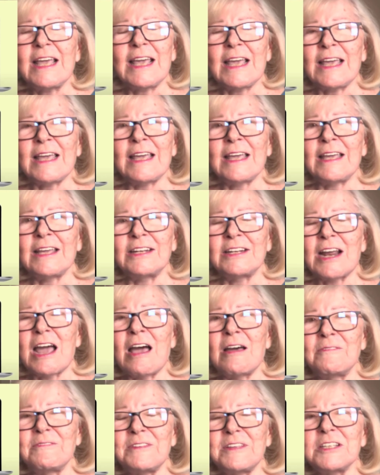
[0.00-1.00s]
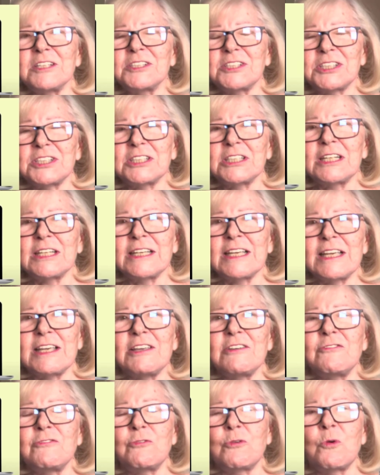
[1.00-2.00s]
and
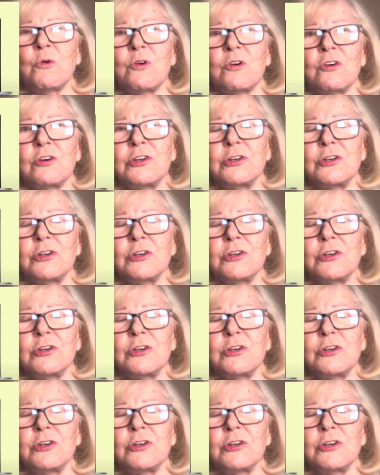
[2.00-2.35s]
obviously for